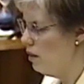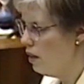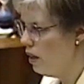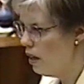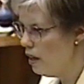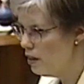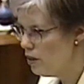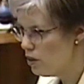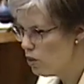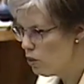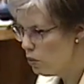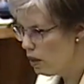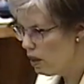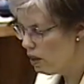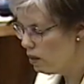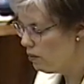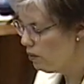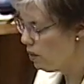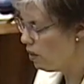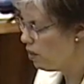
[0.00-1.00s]
And
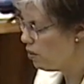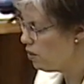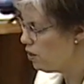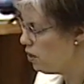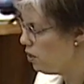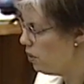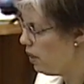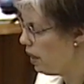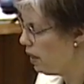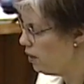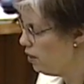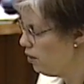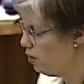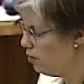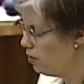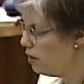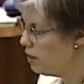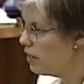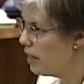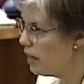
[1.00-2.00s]
12 also had no
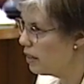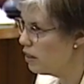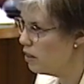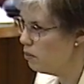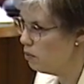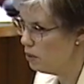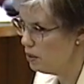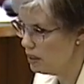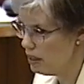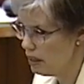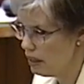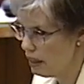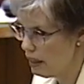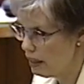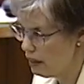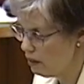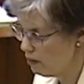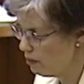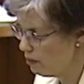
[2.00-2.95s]
detectable DNA.